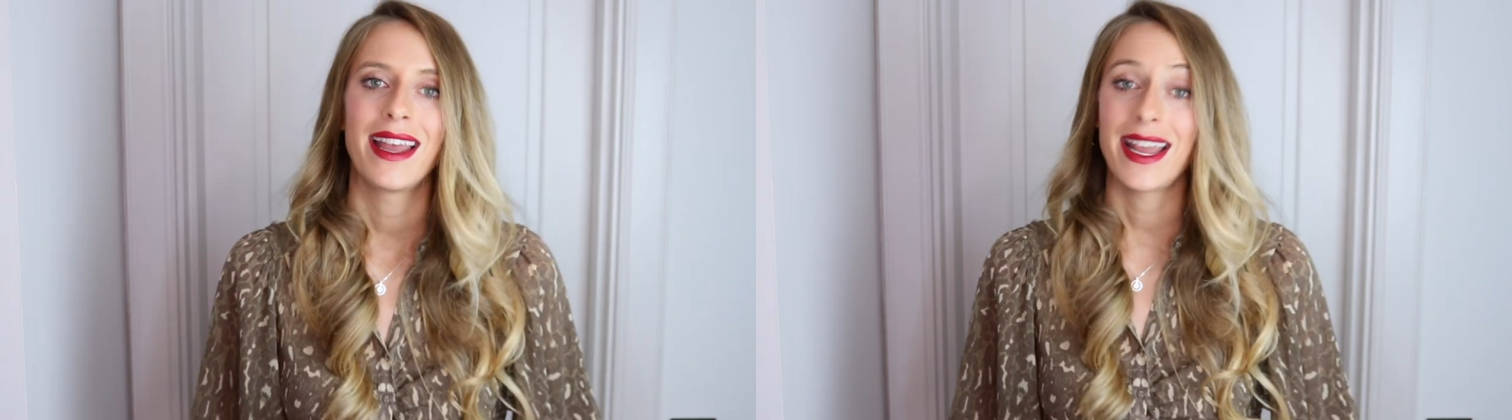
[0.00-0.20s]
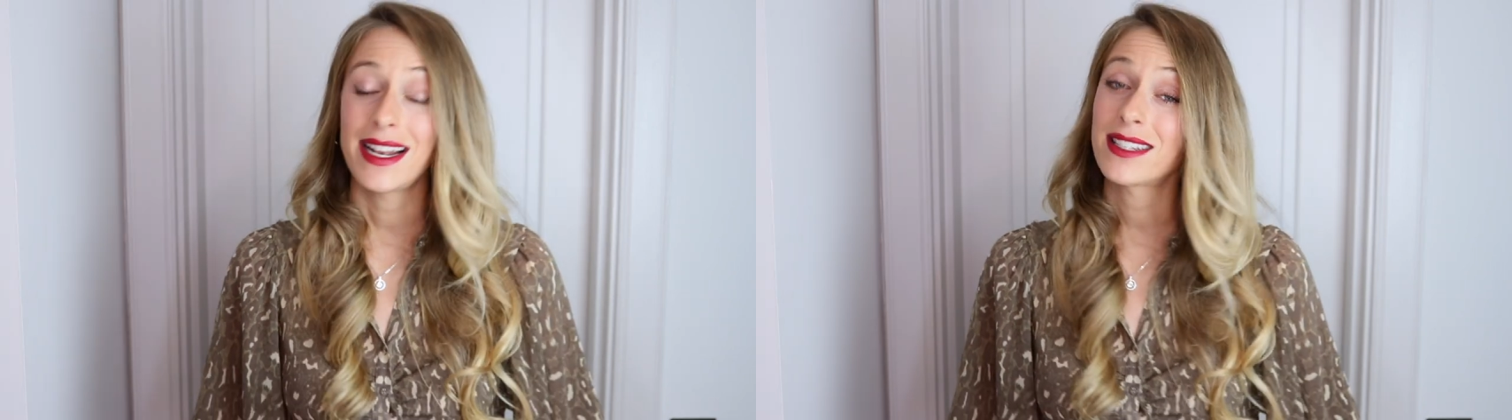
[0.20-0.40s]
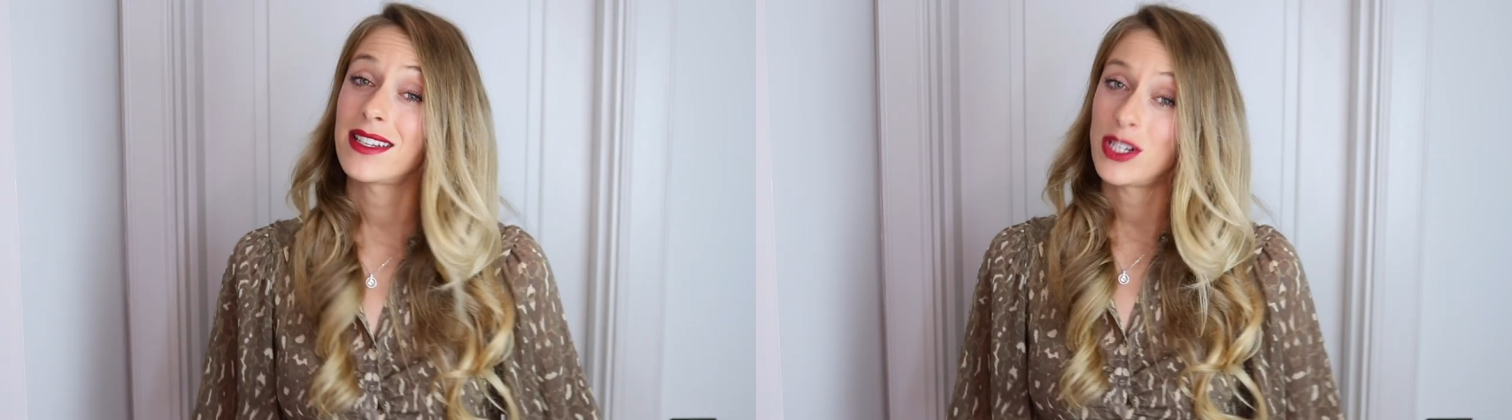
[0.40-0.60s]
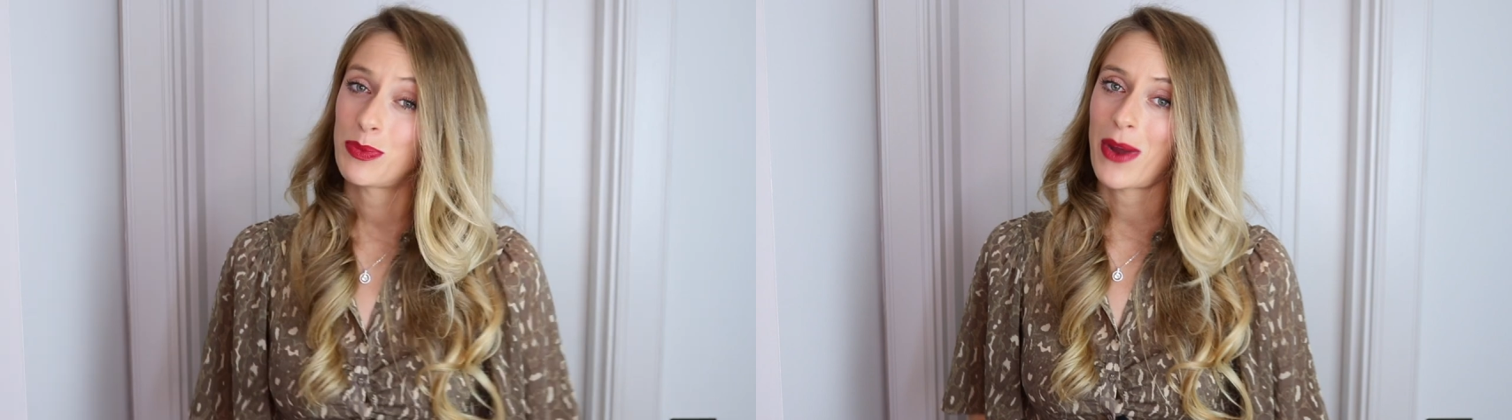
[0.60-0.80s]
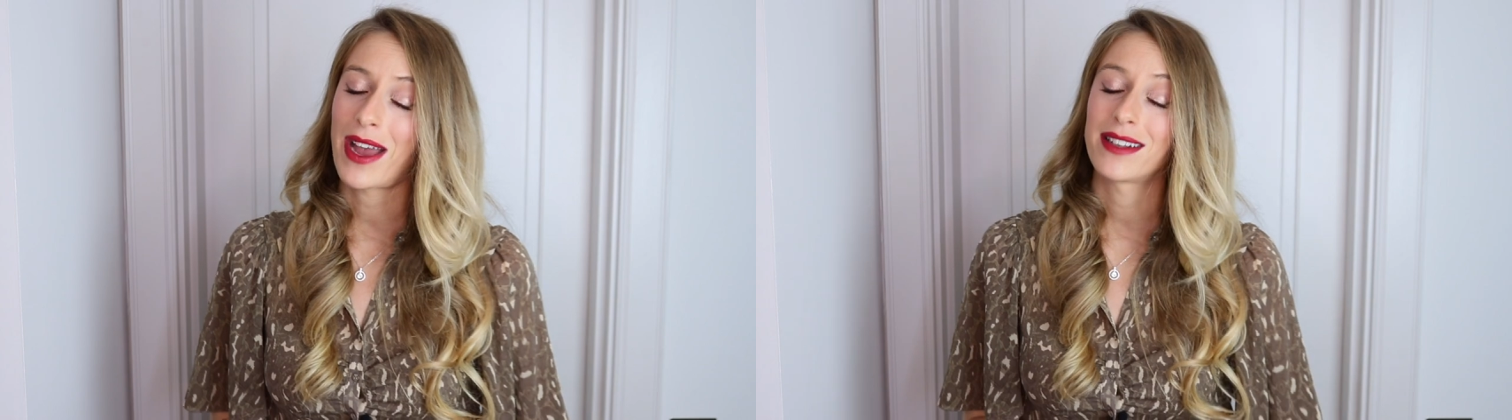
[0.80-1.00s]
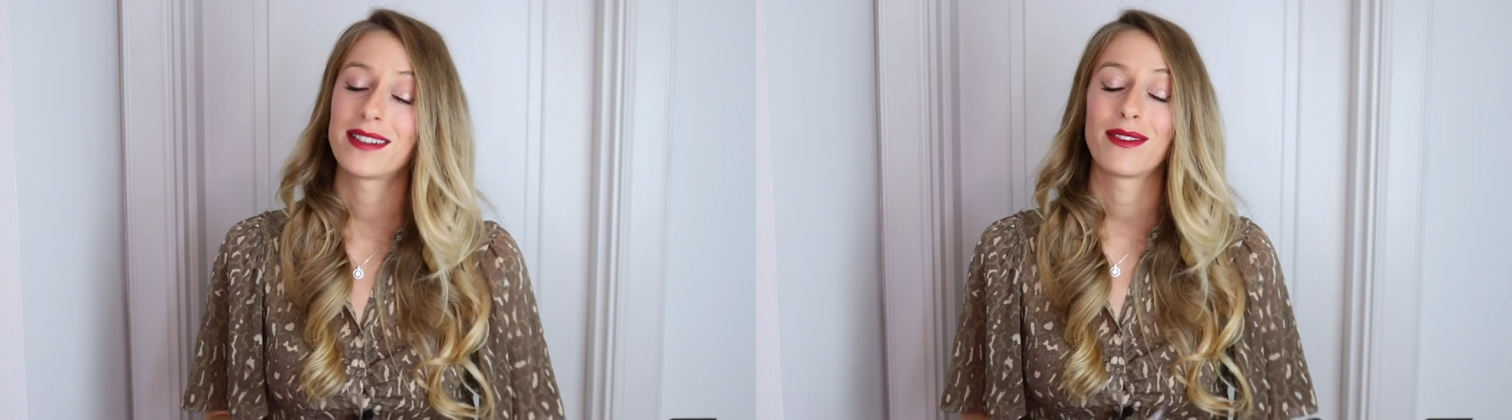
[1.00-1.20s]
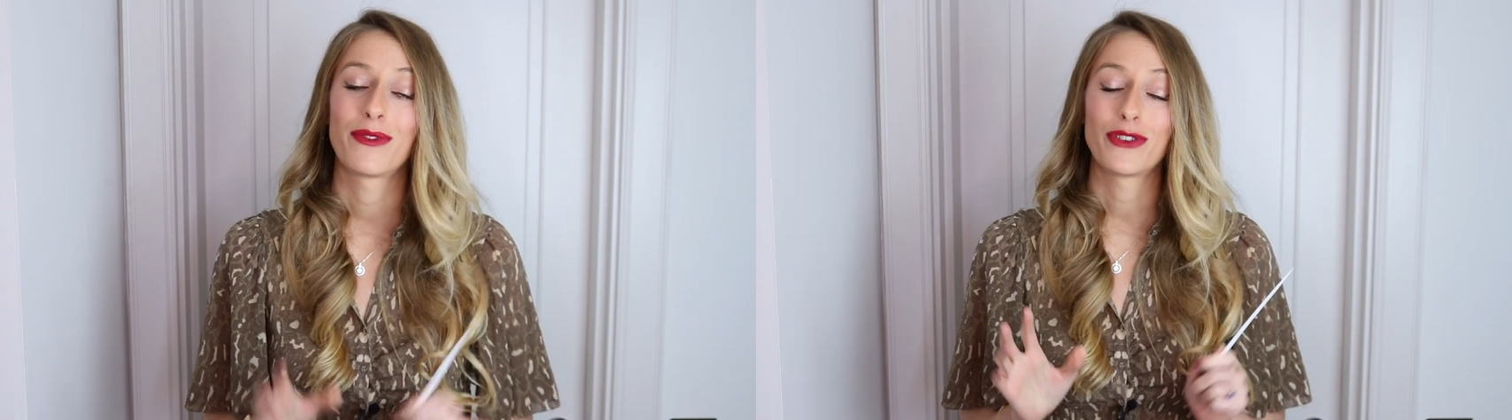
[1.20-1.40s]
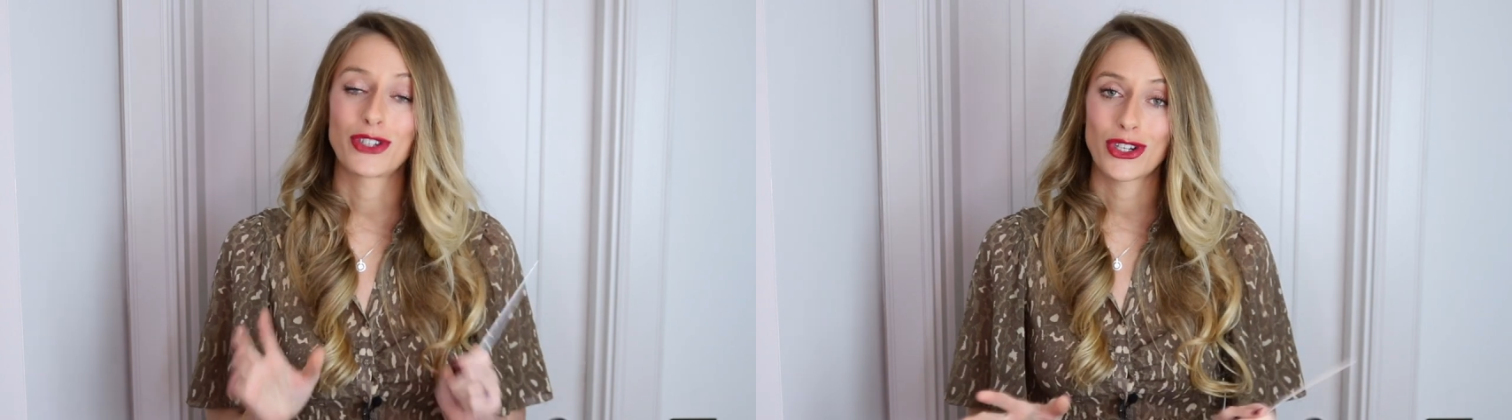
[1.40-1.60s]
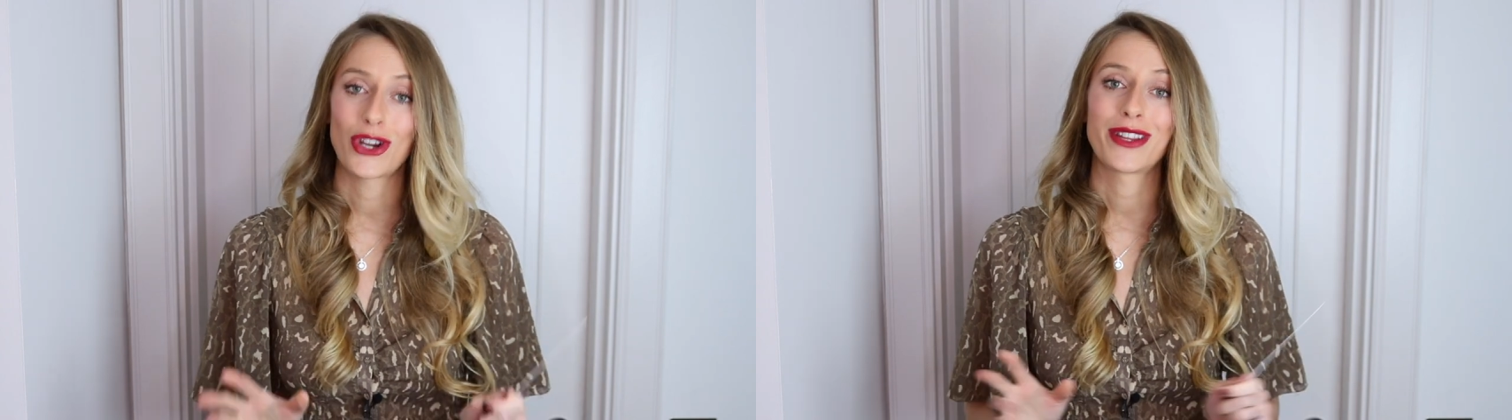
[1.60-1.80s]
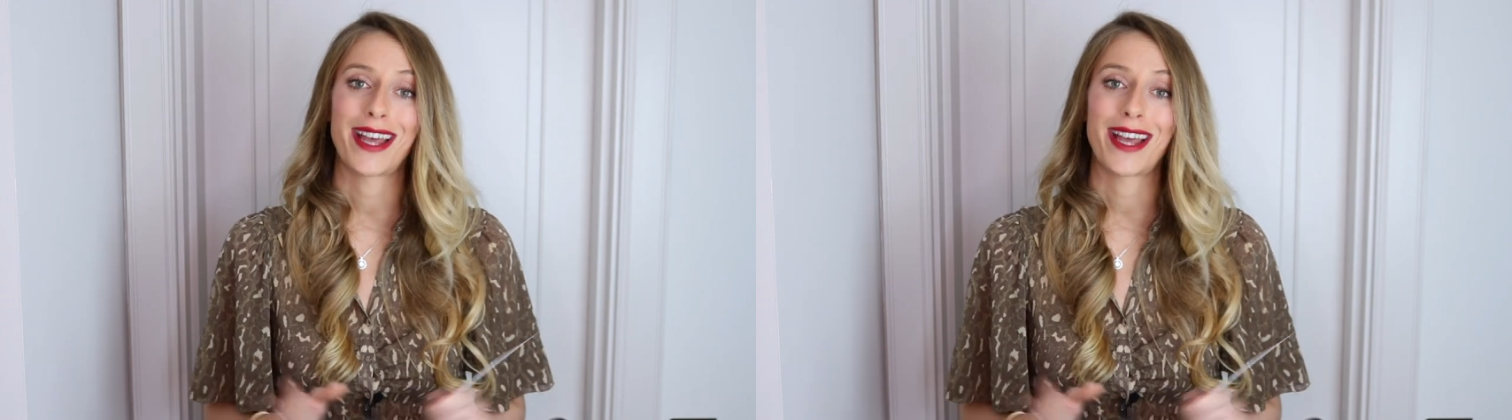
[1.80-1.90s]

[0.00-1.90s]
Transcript: it is a niche brand for sure